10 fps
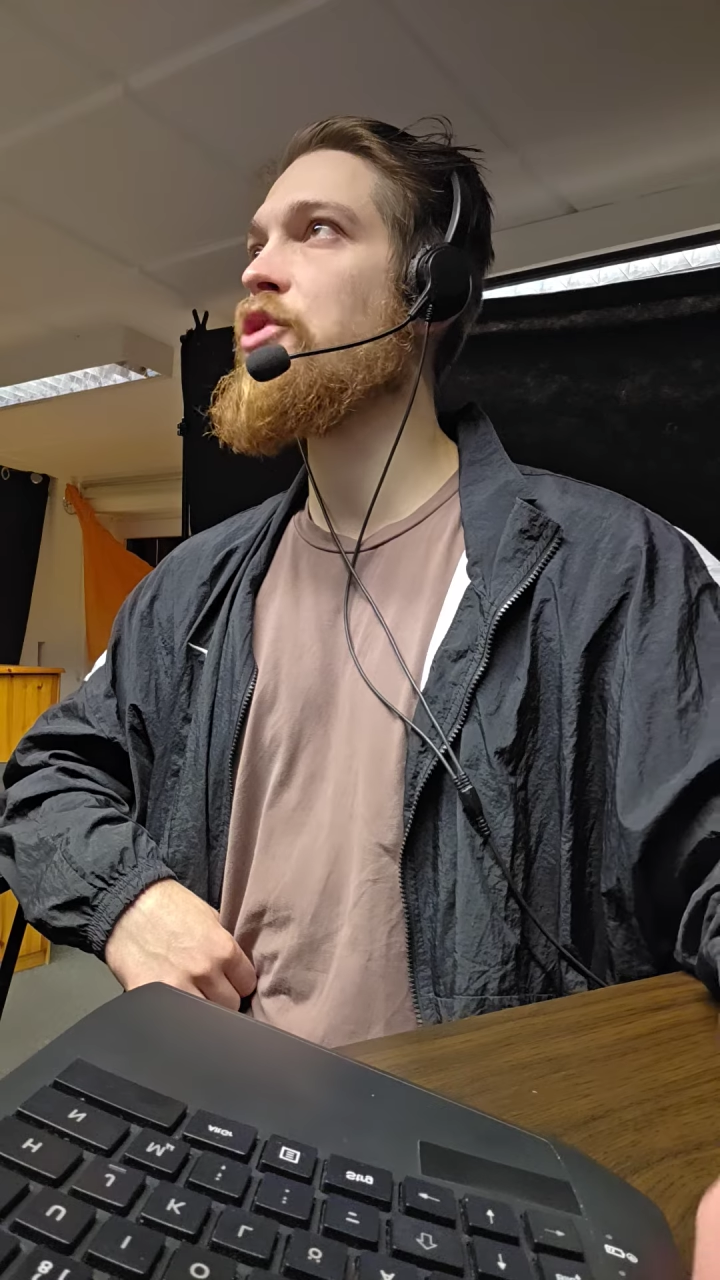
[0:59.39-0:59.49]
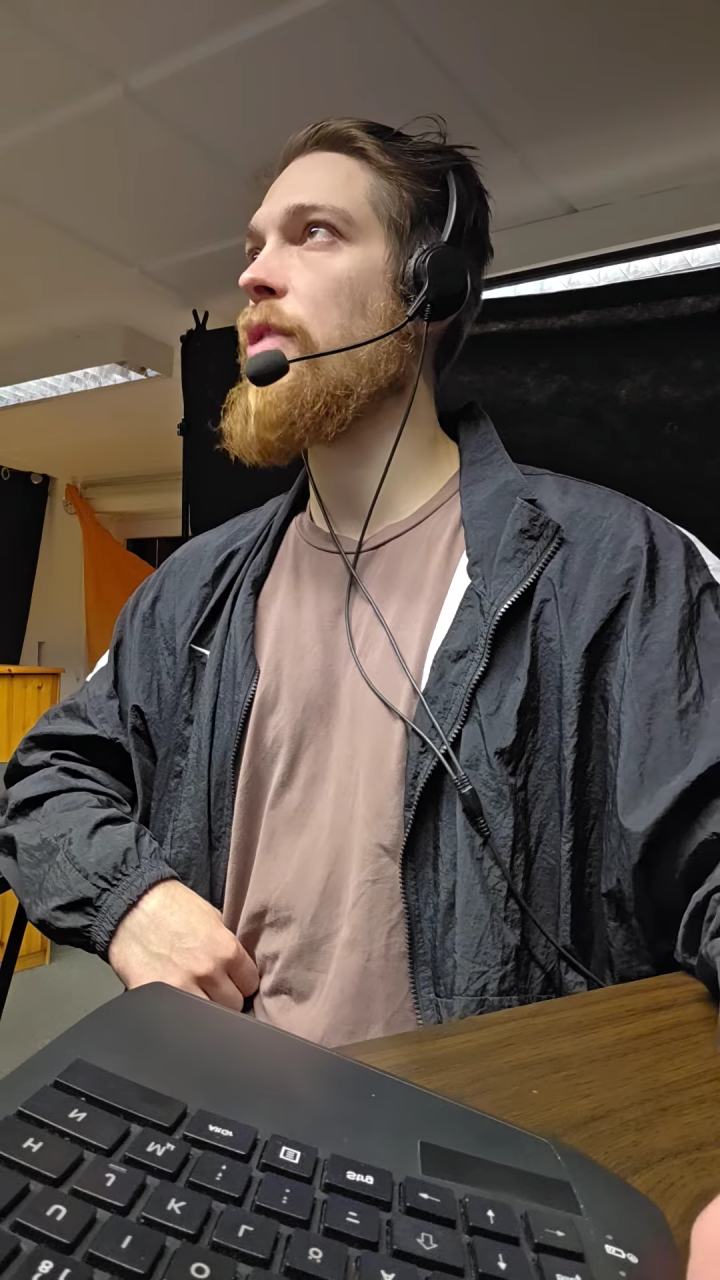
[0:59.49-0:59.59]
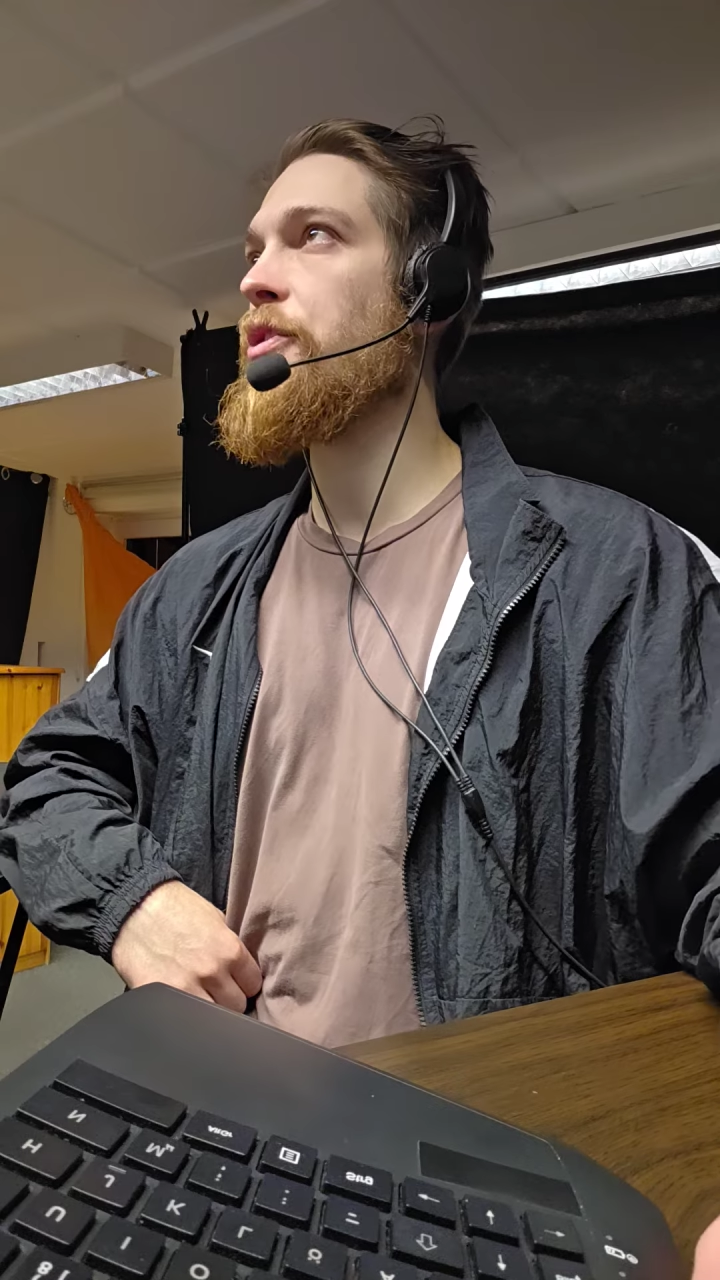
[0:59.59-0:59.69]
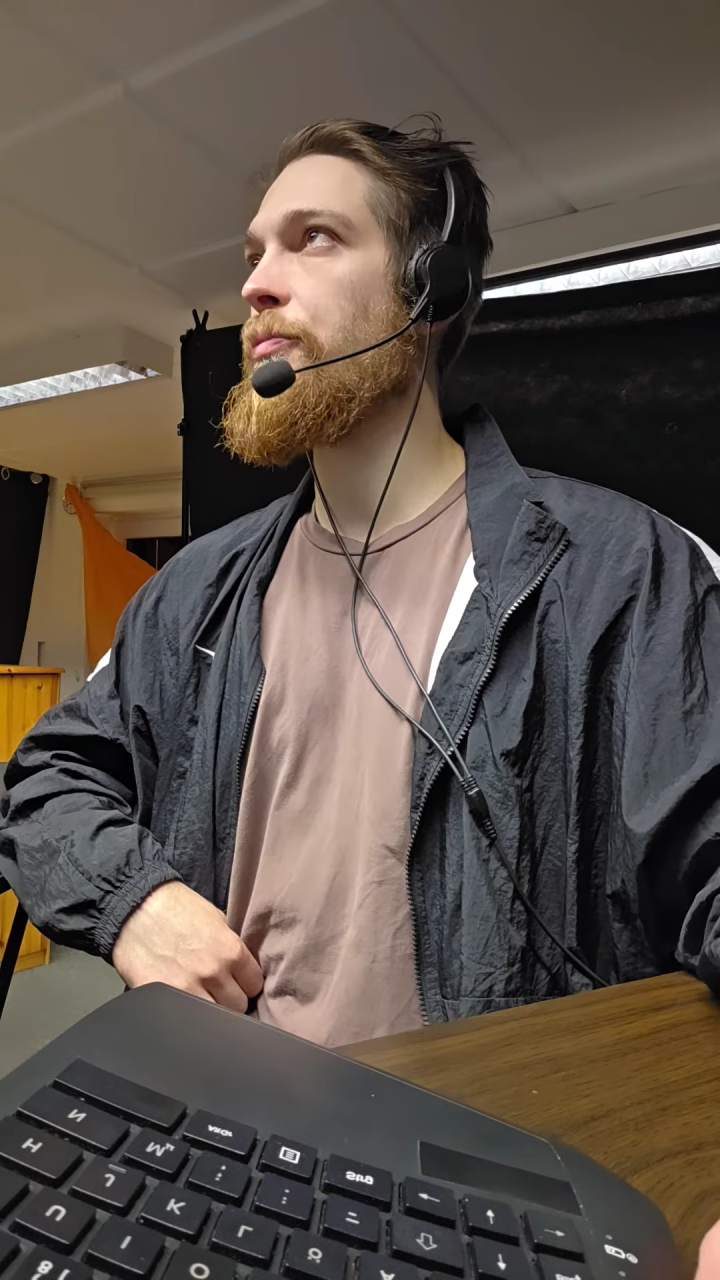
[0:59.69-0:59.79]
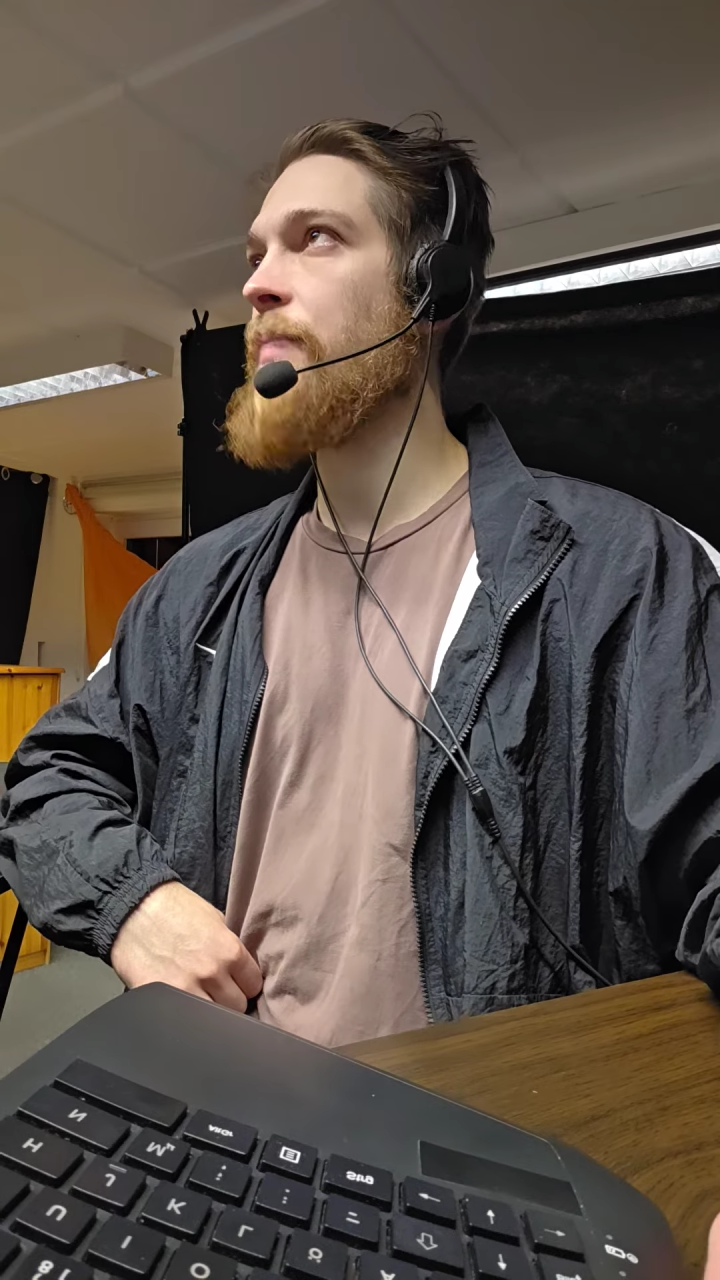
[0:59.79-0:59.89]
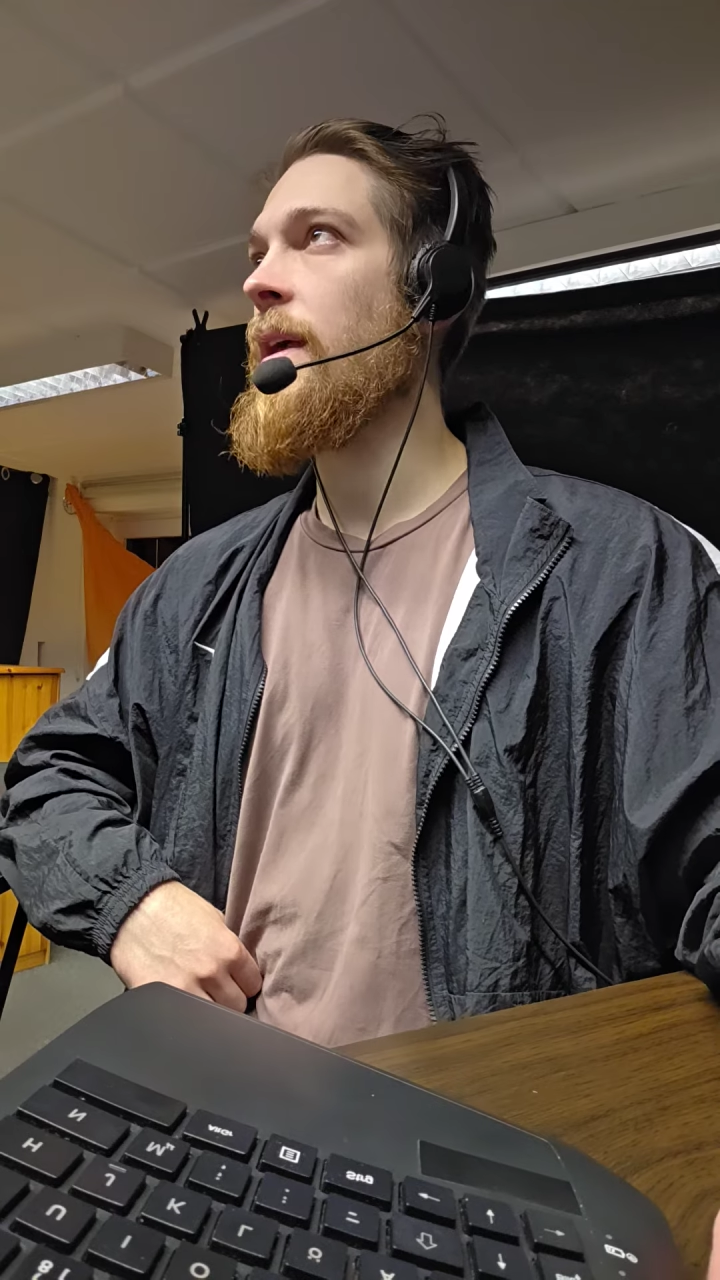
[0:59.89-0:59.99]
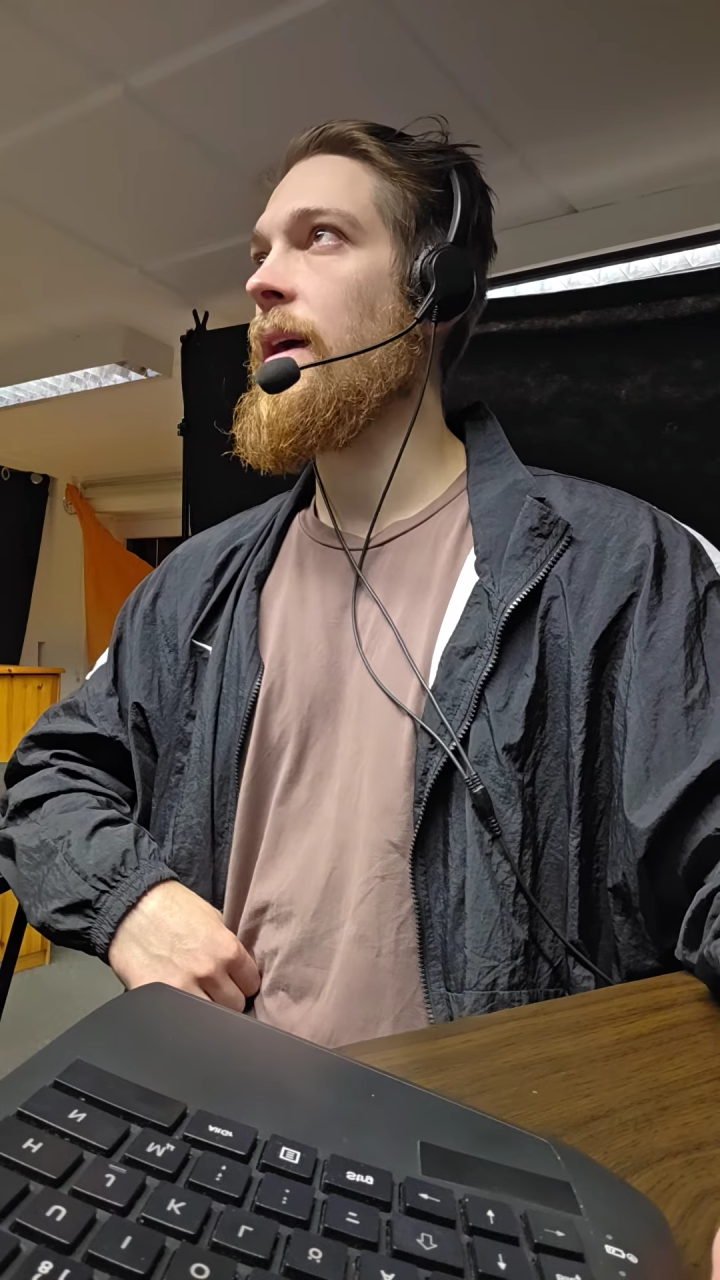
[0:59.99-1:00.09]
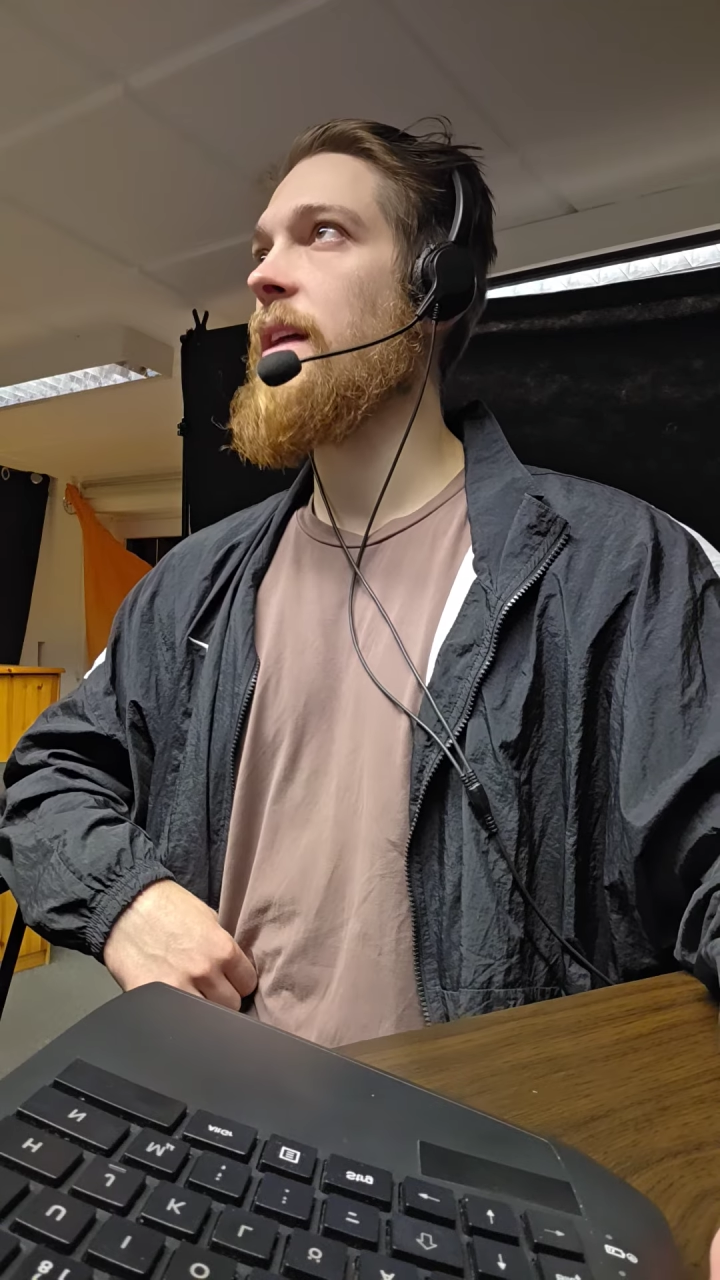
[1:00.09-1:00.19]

each other.